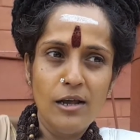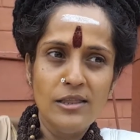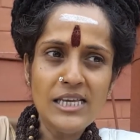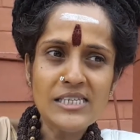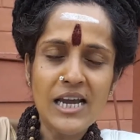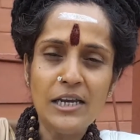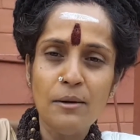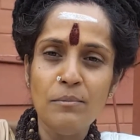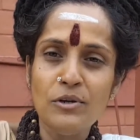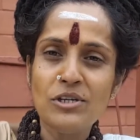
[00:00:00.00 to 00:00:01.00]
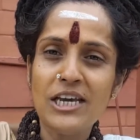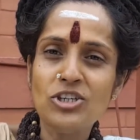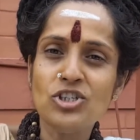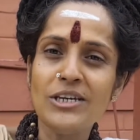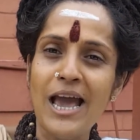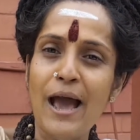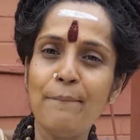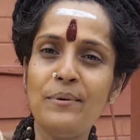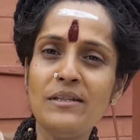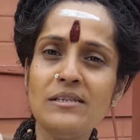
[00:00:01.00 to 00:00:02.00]
this kind of mutation
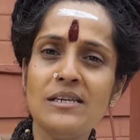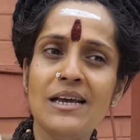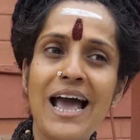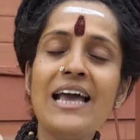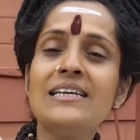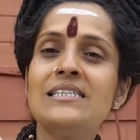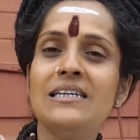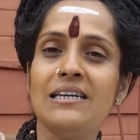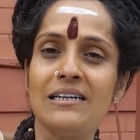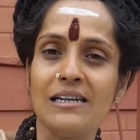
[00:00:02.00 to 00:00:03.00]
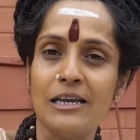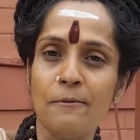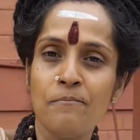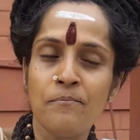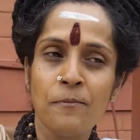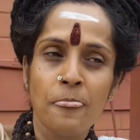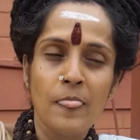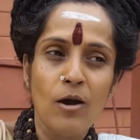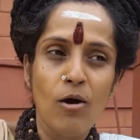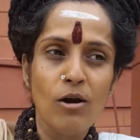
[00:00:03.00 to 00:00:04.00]
happens accidentally,
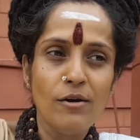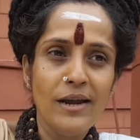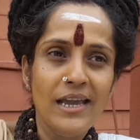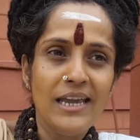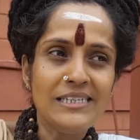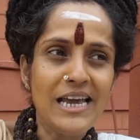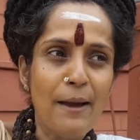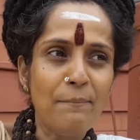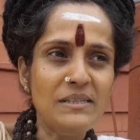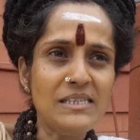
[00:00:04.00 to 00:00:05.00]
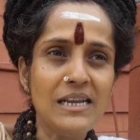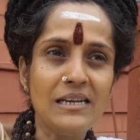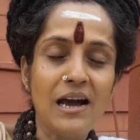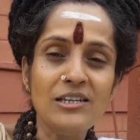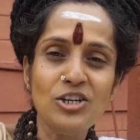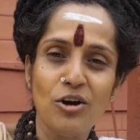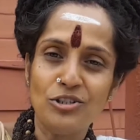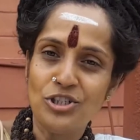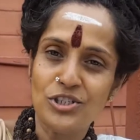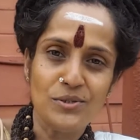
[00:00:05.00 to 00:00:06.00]
or it happens in an
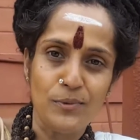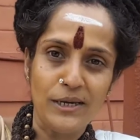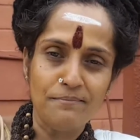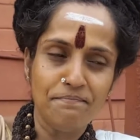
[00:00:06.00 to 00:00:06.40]
unconscious way.